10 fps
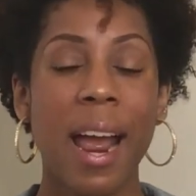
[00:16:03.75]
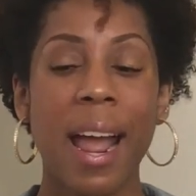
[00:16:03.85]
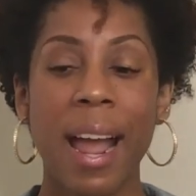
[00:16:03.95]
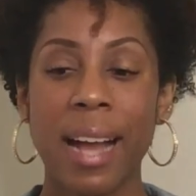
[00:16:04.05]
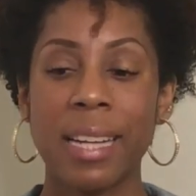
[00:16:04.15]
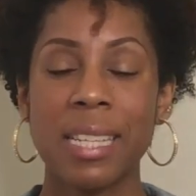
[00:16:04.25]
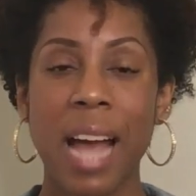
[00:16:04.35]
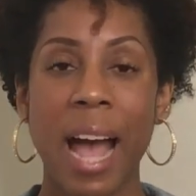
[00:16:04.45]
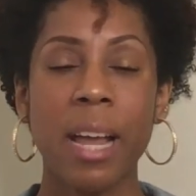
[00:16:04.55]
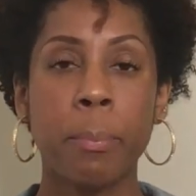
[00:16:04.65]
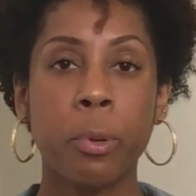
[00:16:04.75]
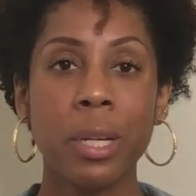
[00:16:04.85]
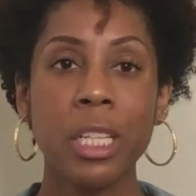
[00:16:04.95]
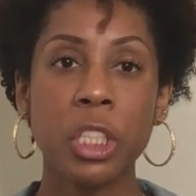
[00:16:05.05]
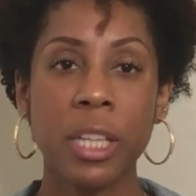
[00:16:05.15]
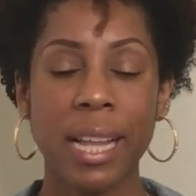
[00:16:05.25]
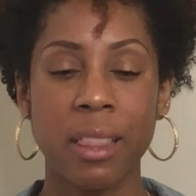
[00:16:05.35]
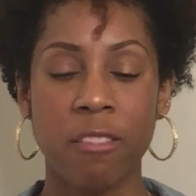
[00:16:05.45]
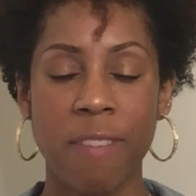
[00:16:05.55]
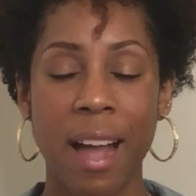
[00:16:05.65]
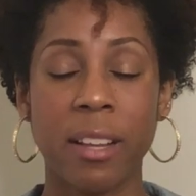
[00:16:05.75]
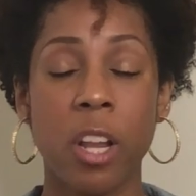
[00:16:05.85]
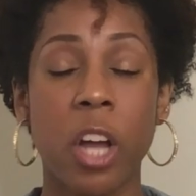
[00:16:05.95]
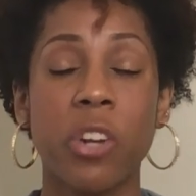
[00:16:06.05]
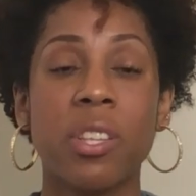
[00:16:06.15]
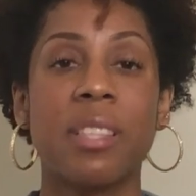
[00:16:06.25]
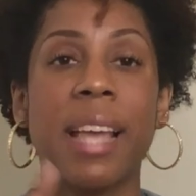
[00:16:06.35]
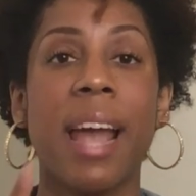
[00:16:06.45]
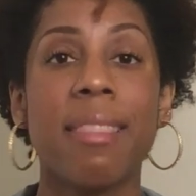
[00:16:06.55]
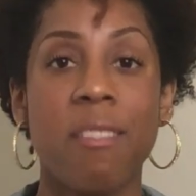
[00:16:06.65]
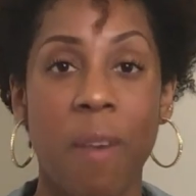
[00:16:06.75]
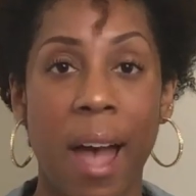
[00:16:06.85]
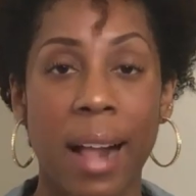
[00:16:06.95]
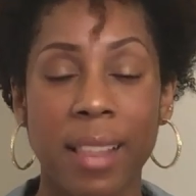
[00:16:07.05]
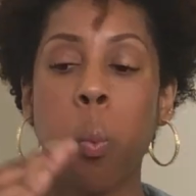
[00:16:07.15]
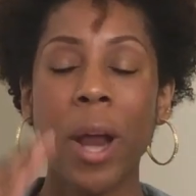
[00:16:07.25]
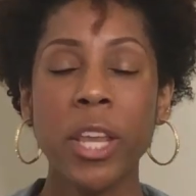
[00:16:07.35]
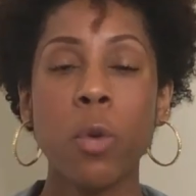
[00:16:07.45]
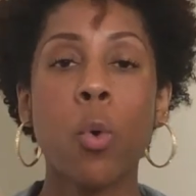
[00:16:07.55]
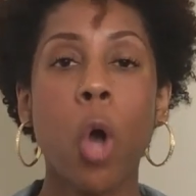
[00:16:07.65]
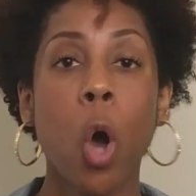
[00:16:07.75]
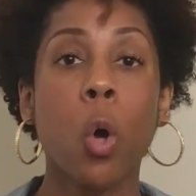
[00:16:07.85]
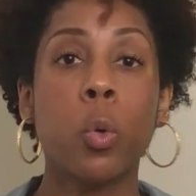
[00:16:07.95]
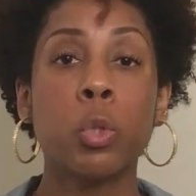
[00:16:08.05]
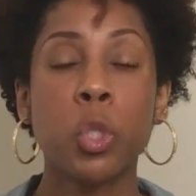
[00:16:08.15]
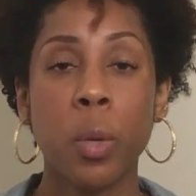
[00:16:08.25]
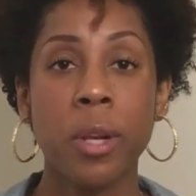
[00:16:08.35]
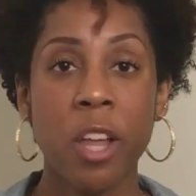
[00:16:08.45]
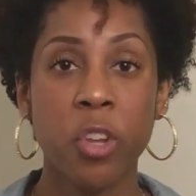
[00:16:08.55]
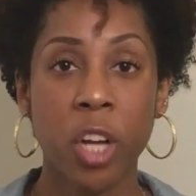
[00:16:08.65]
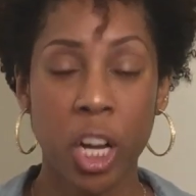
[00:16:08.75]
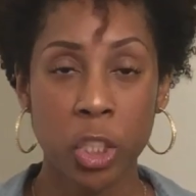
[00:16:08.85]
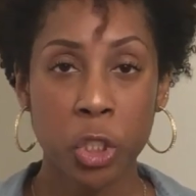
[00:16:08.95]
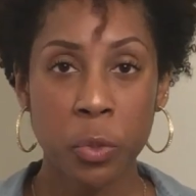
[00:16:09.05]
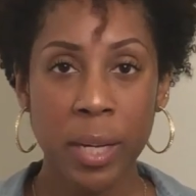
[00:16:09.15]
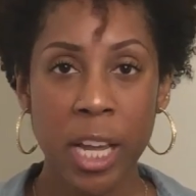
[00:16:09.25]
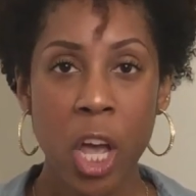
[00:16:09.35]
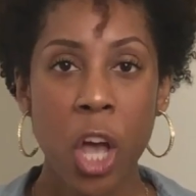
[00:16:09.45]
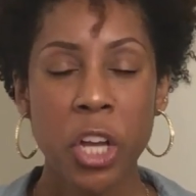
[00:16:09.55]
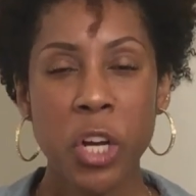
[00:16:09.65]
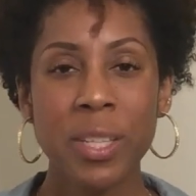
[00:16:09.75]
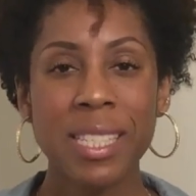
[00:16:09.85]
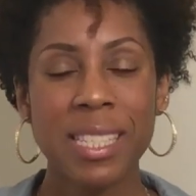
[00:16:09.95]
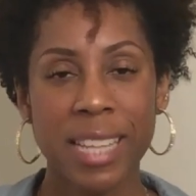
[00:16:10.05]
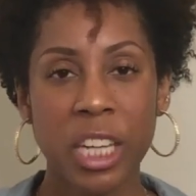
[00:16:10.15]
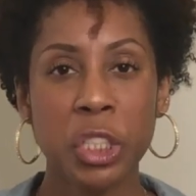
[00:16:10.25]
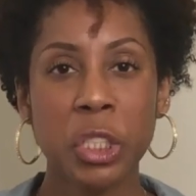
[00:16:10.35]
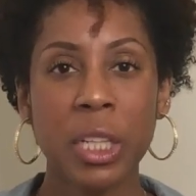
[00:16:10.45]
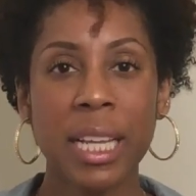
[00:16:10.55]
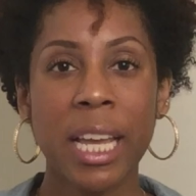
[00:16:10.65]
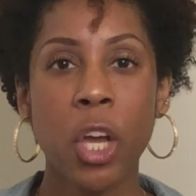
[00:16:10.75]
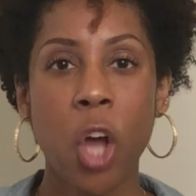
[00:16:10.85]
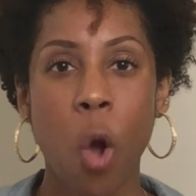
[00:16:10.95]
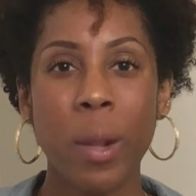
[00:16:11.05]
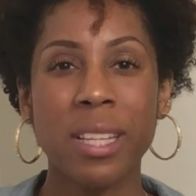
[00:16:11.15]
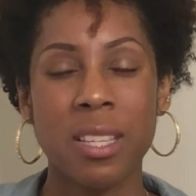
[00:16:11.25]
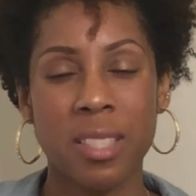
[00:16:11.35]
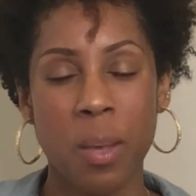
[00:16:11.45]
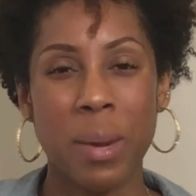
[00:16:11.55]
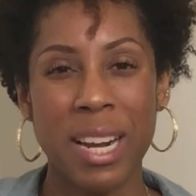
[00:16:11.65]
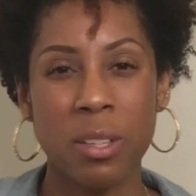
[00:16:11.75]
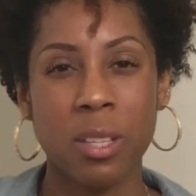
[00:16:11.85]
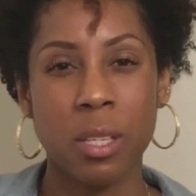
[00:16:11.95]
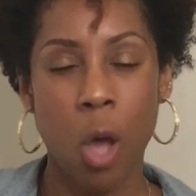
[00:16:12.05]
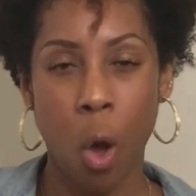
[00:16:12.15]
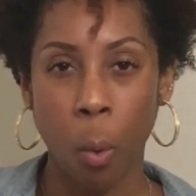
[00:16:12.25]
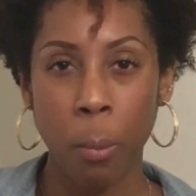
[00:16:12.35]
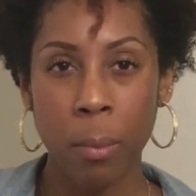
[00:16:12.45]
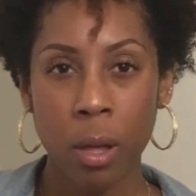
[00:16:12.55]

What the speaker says: And I appreciate the fact and understand the fact that when you go to another country, you're essentially going to someone else's home.